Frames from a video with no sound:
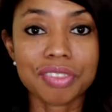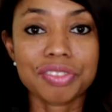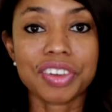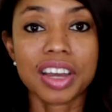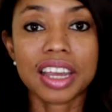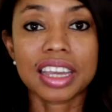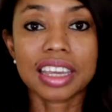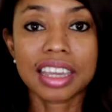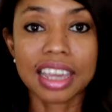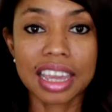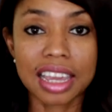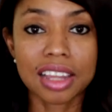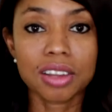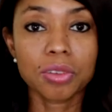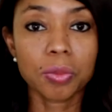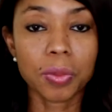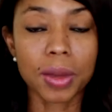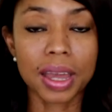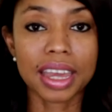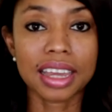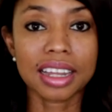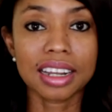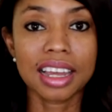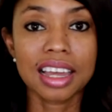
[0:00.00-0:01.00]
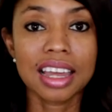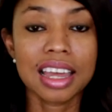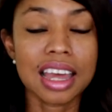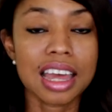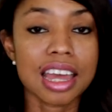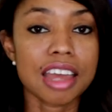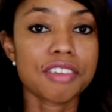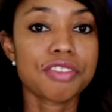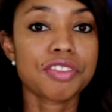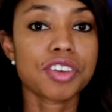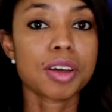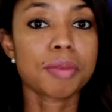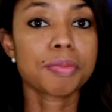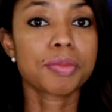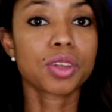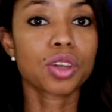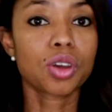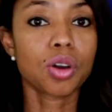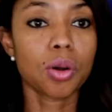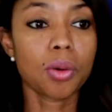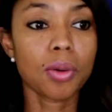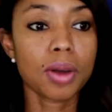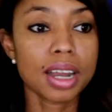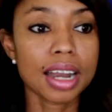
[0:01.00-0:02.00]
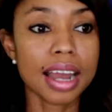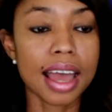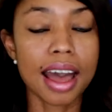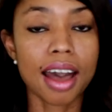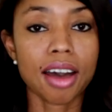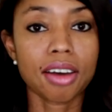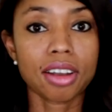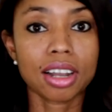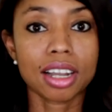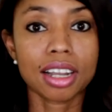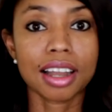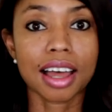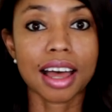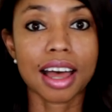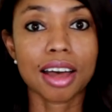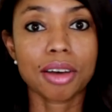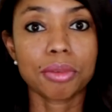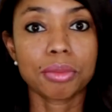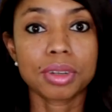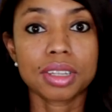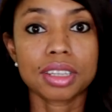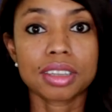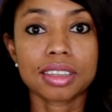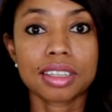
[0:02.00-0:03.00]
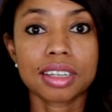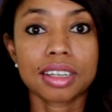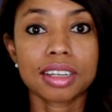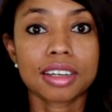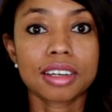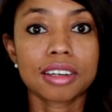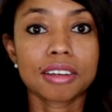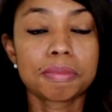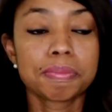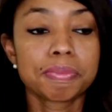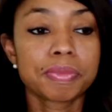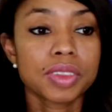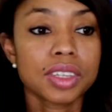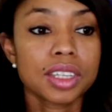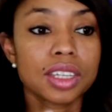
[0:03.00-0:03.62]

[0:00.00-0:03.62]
if I gain weight, if I'm going out a lot with a